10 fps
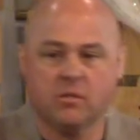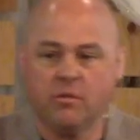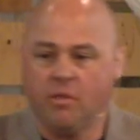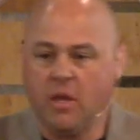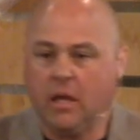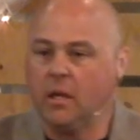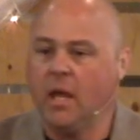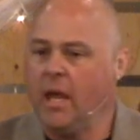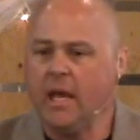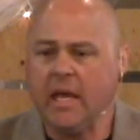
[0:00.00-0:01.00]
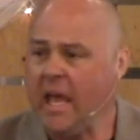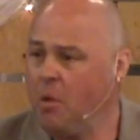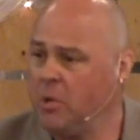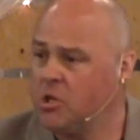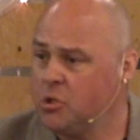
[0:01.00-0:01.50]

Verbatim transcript: So they're thinking, It can't be